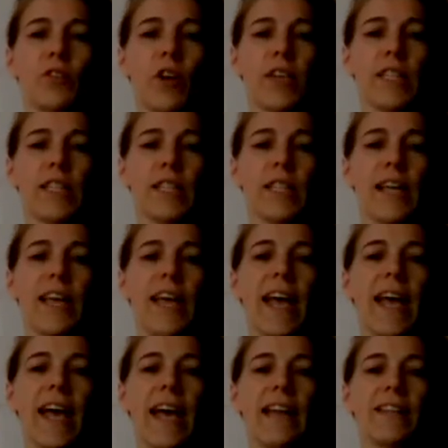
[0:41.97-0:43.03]
dice,
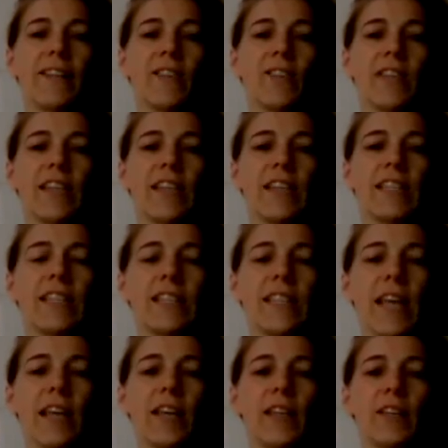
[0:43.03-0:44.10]
and the
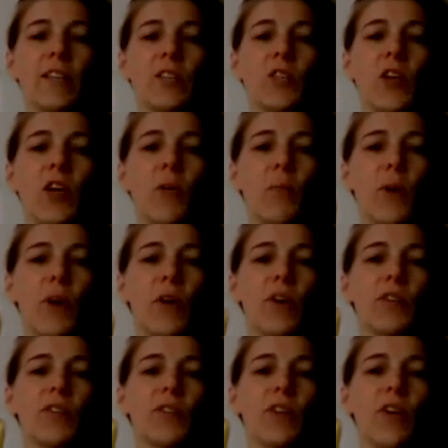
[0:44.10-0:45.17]
second
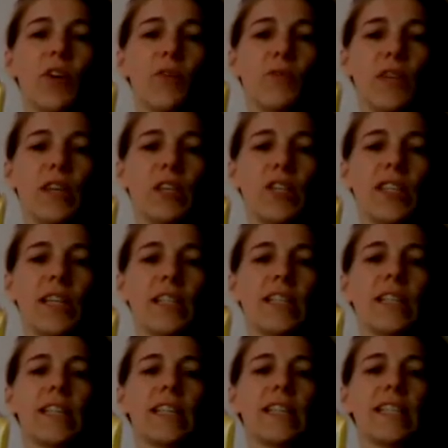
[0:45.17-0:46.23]
part of each
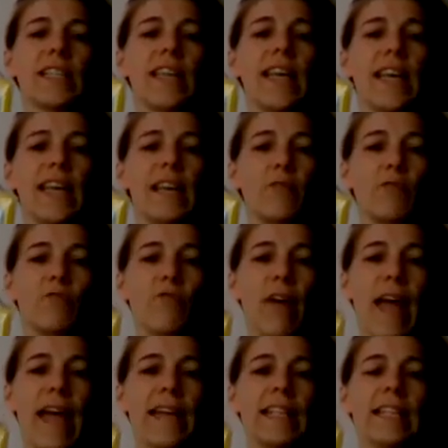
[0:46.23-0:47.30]
sentence in
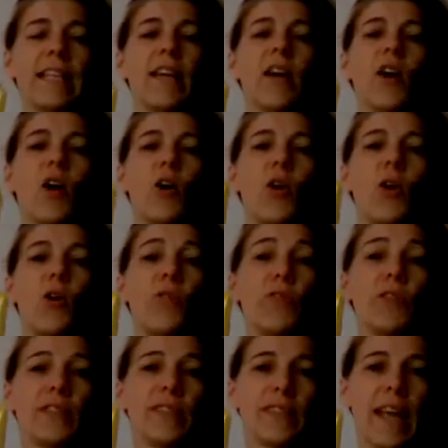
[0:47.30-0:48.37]
red on
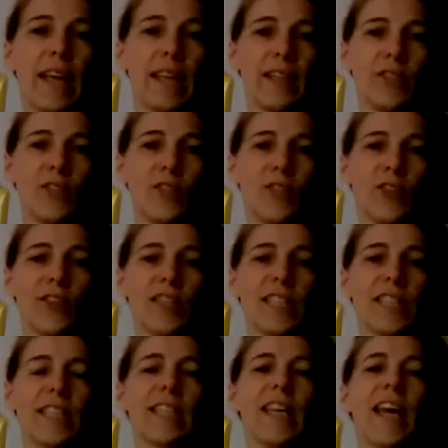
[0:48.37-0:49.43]
the second
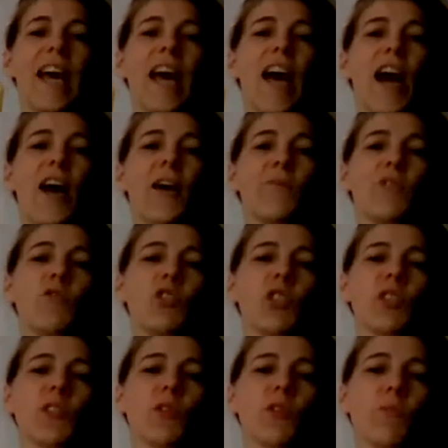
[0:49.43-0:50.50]
dice. You've
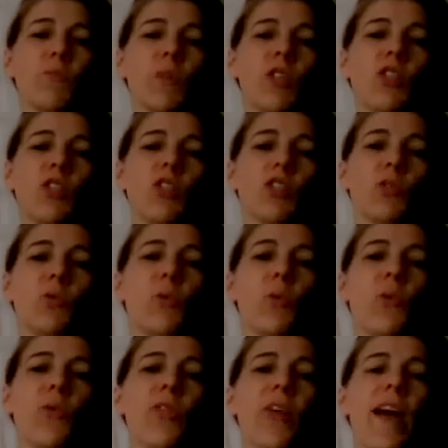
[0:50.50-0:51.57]
just got to be
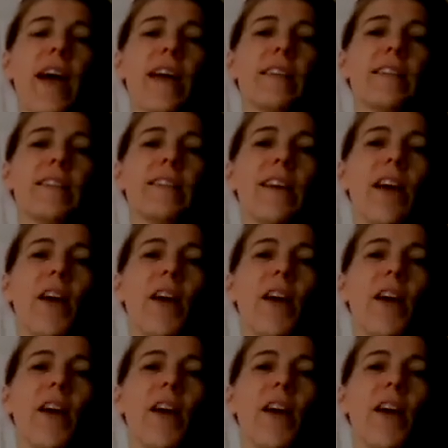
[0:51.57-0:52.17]
sure that